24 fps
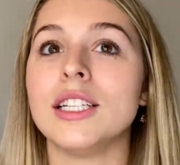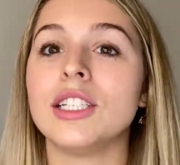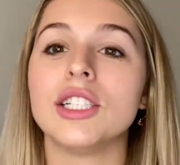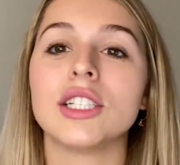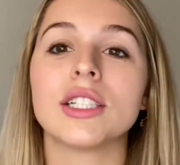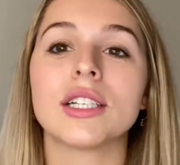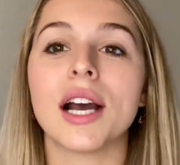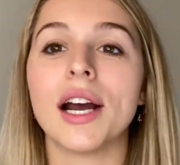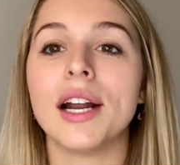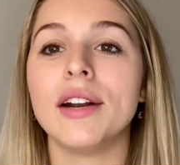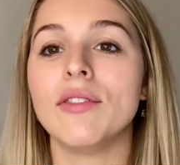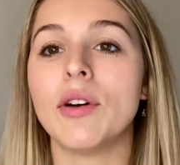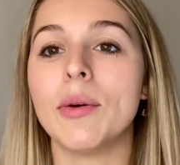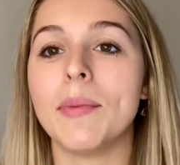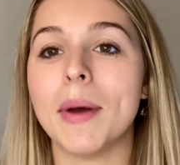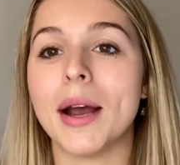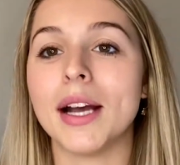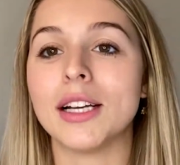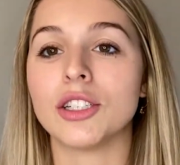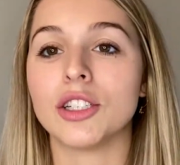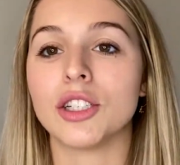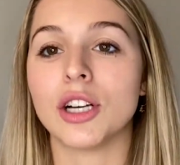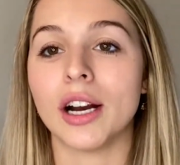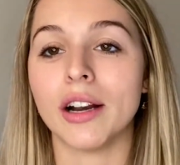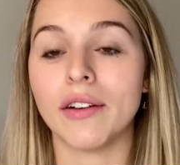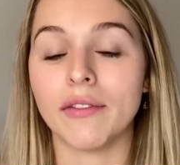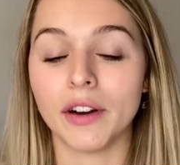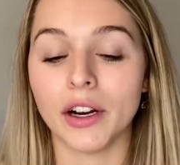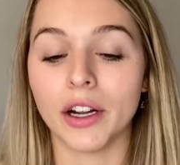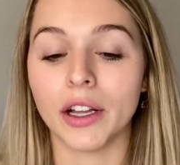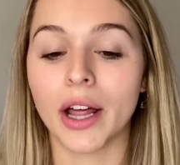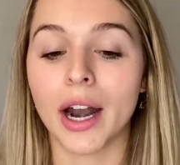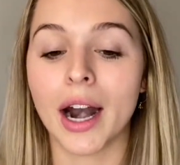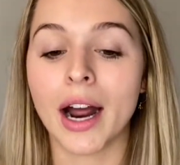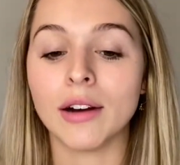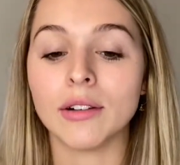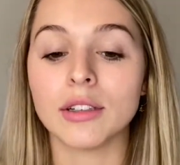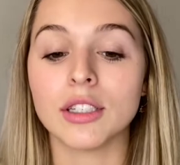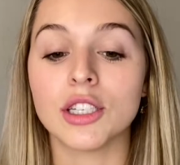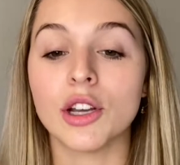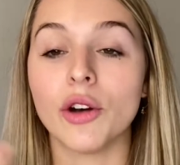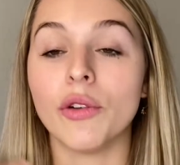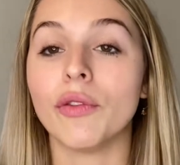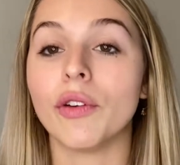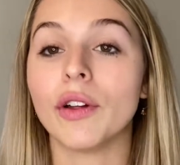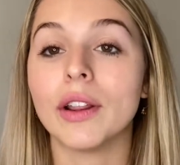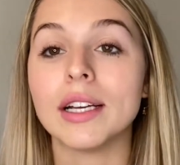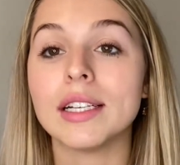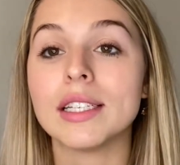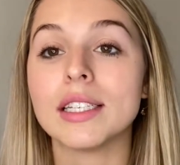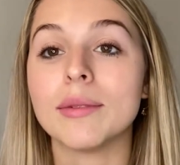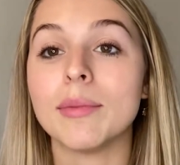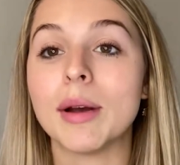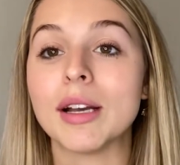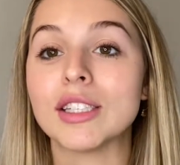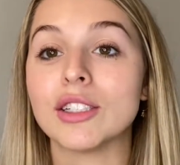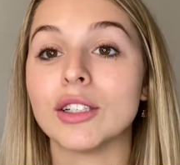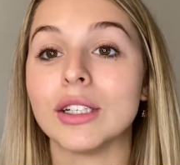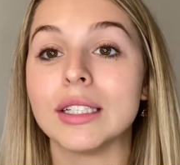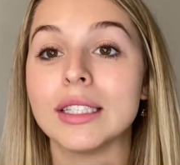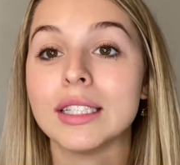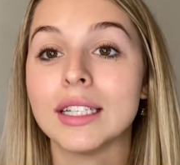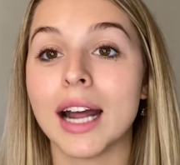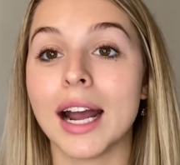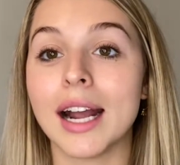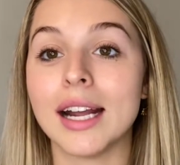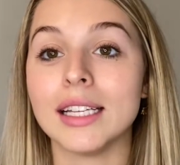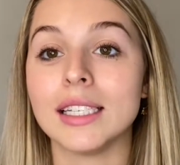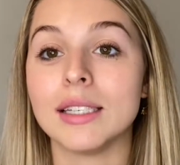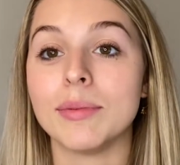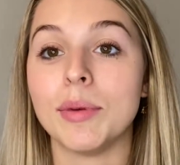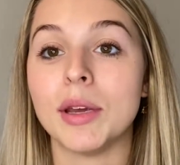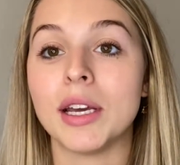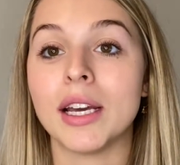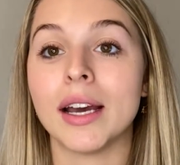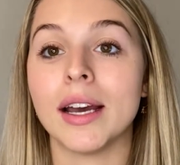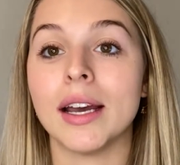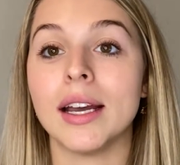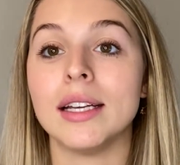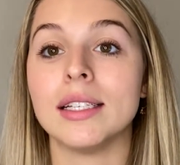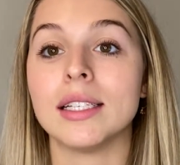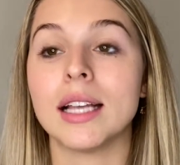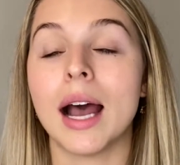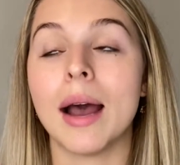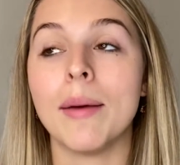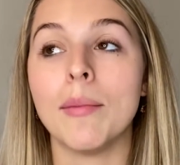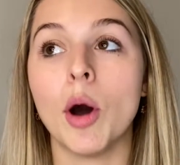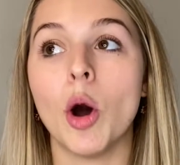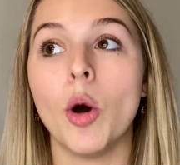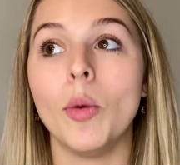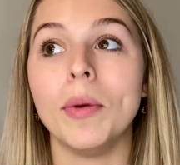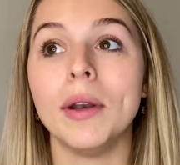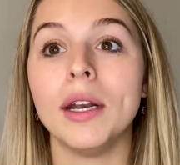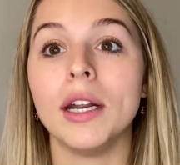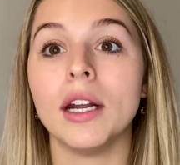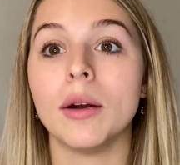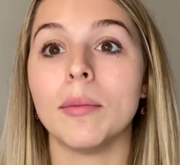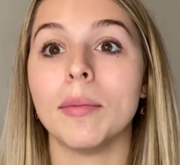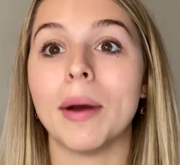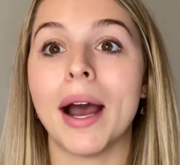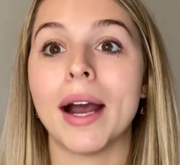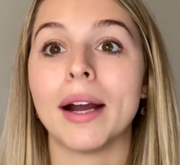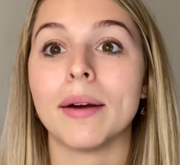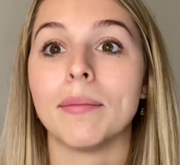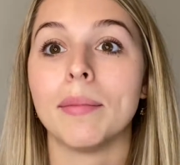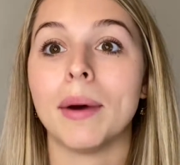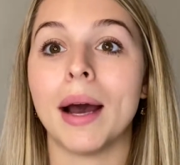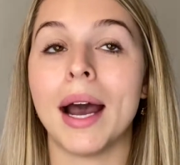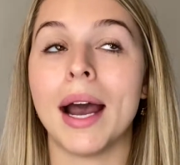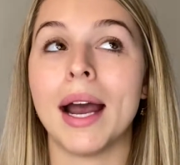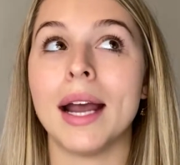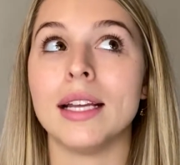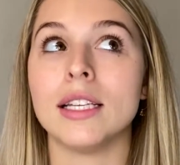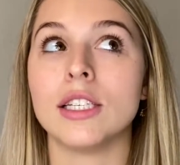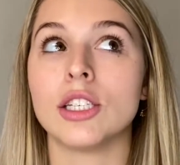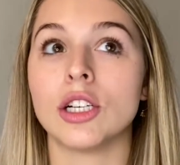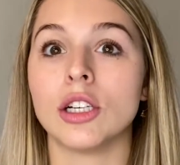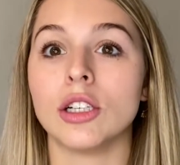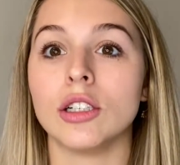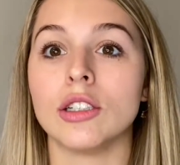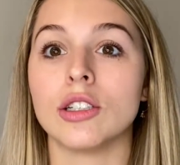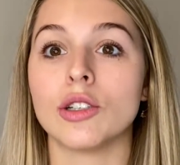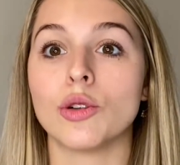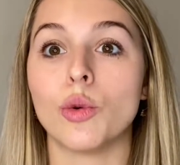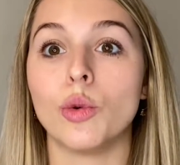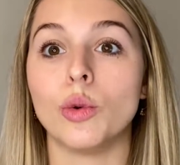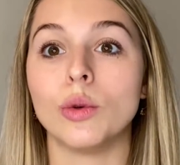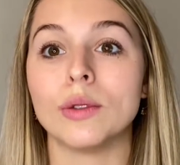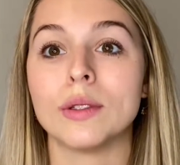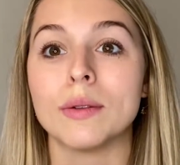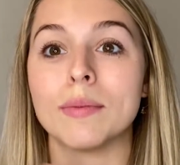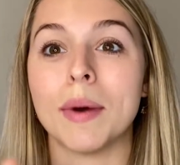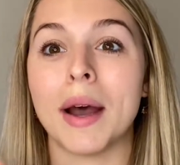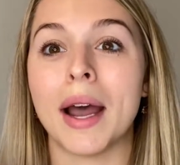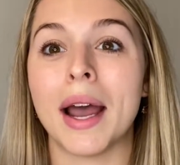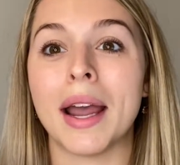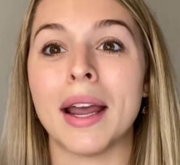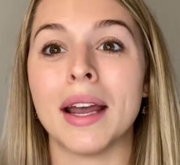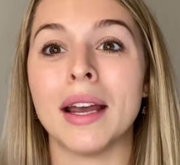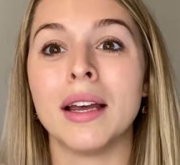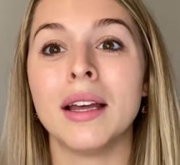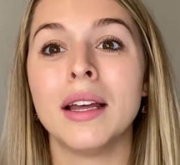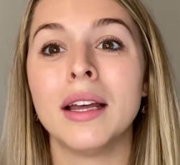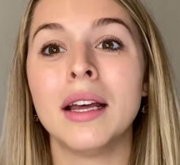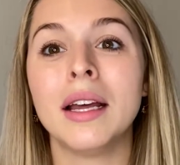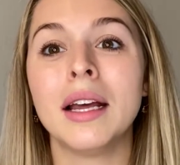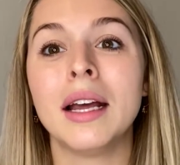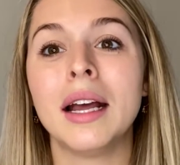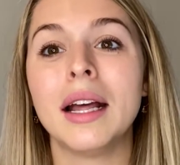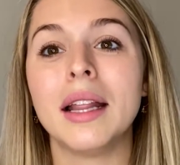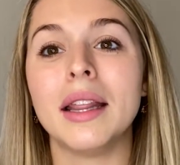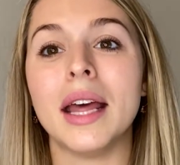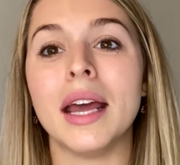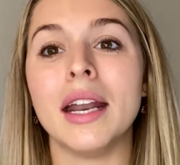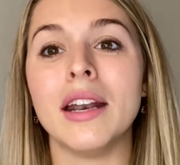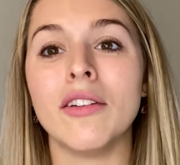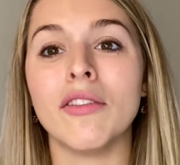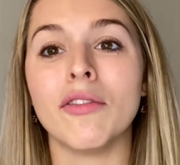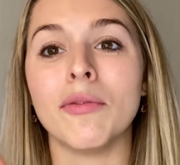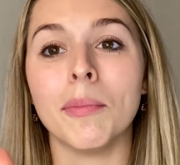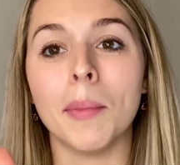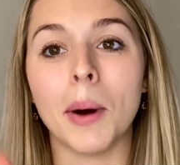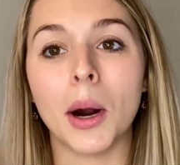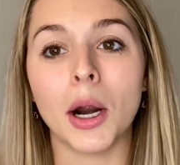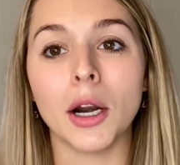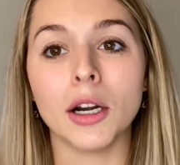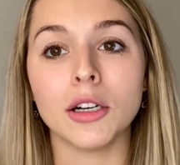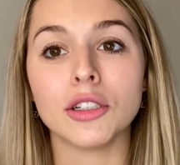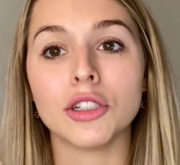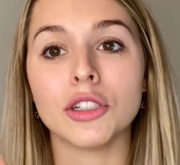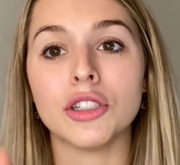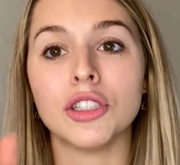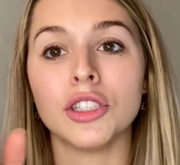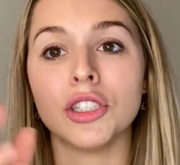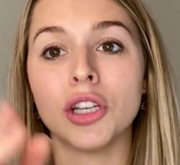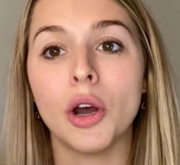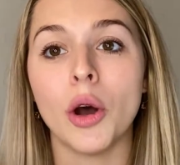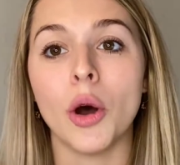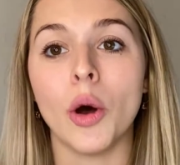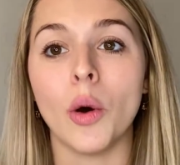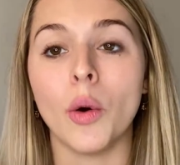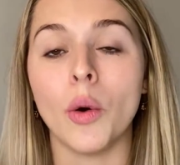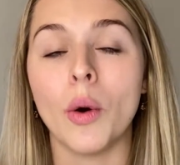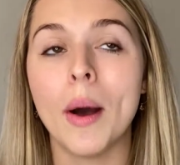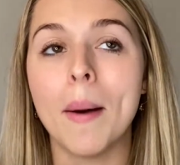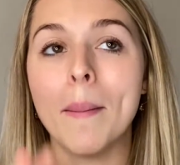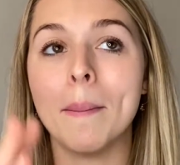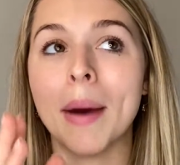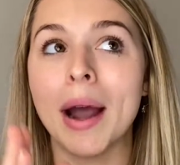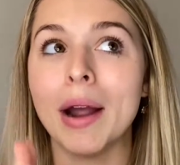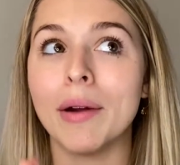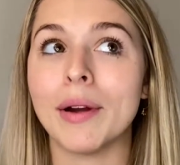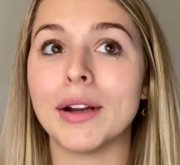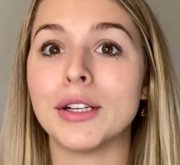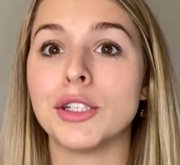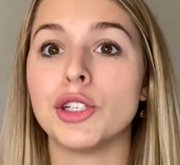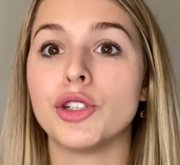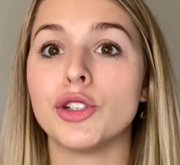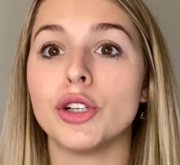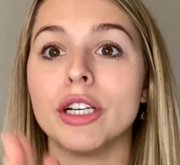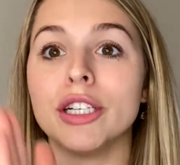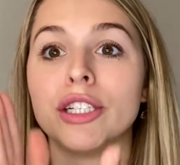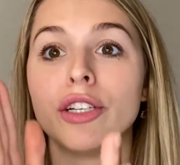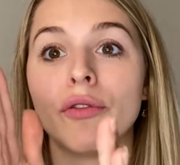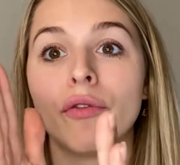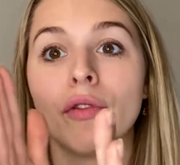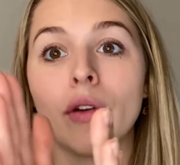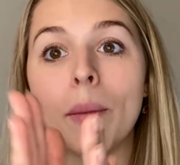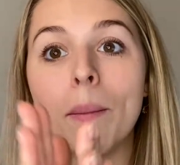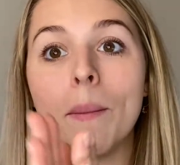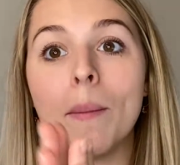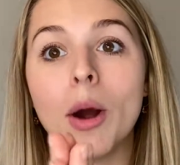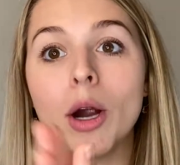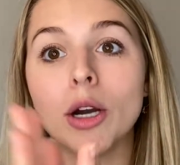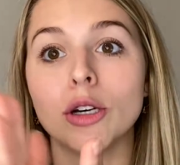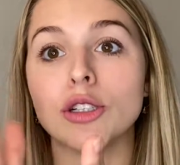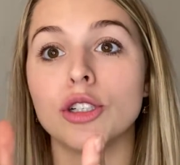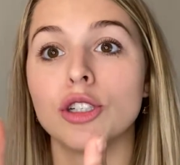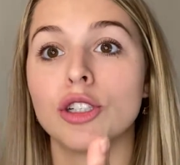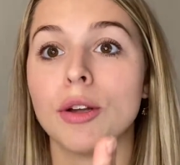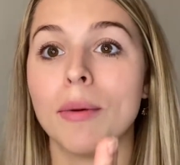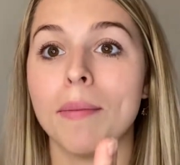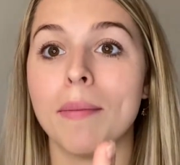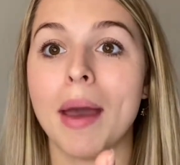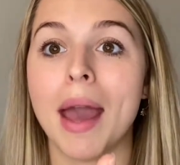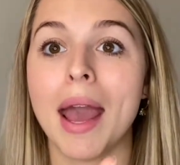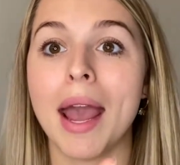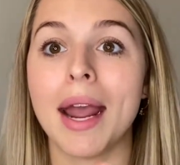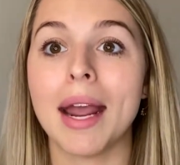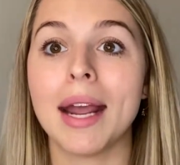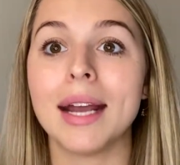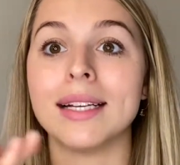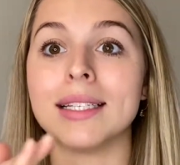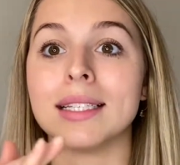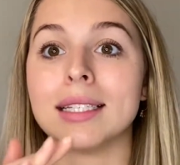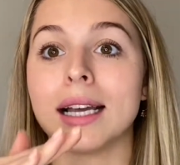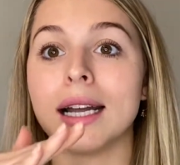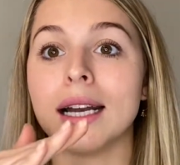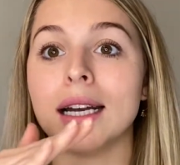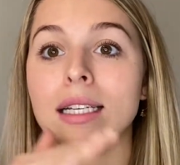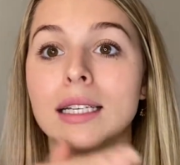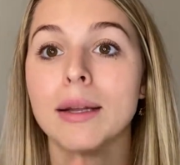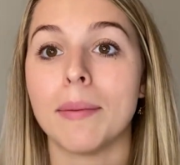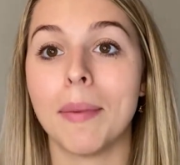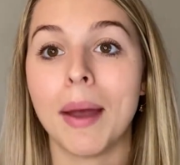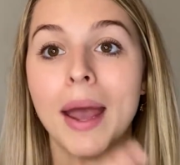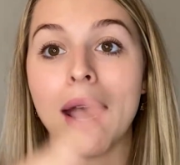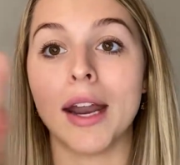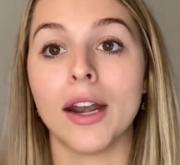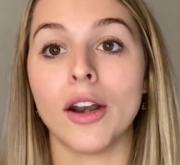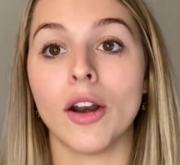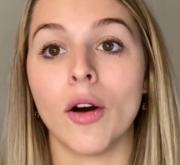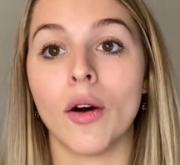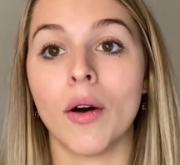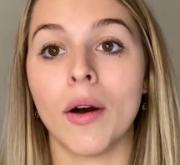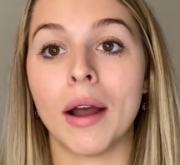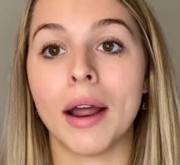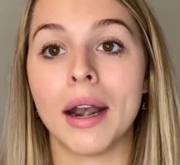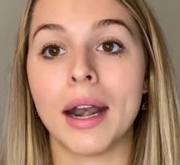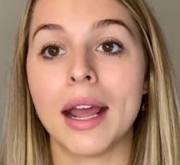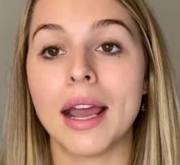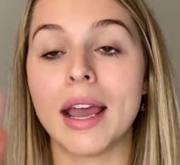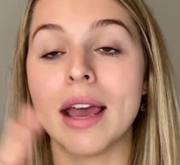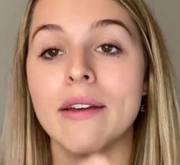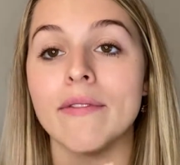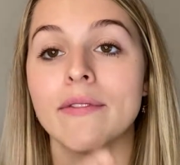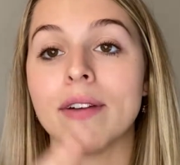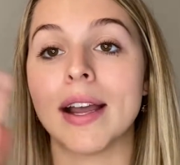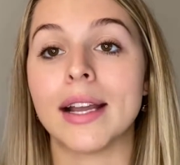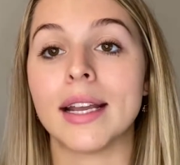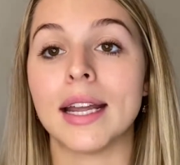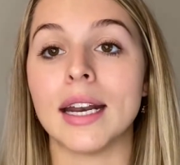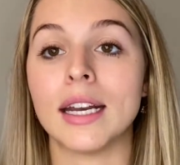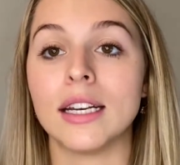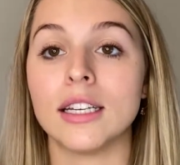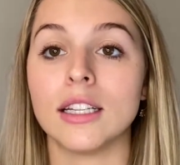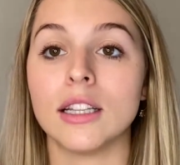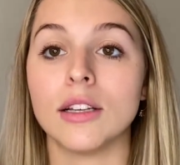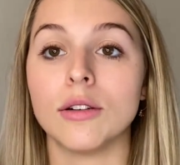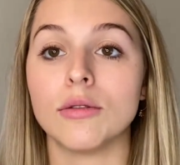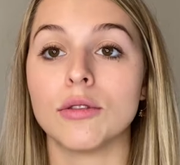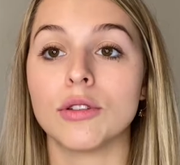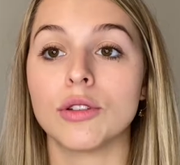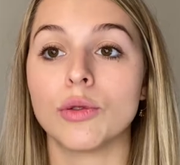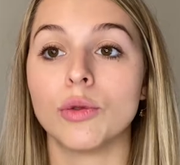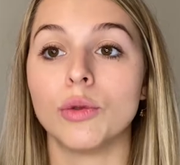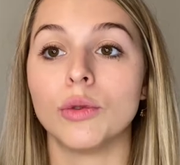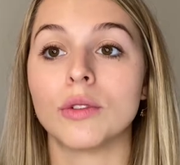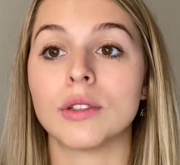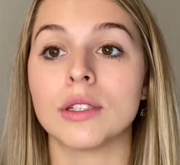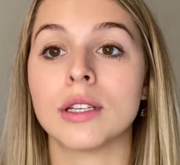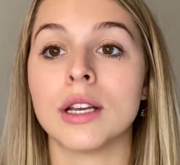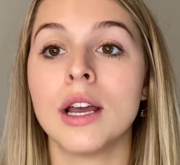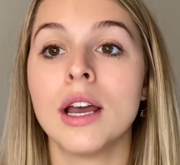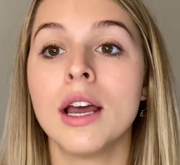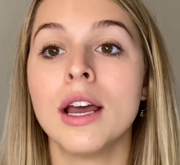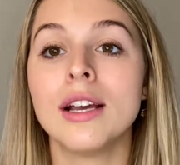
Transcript: kind of a mess trying to figure that out. So for this semester, it's nice because I'm hoping to hear back by certain schools by the end of March. So my registration from March to May is going to depend on if I get into those schools.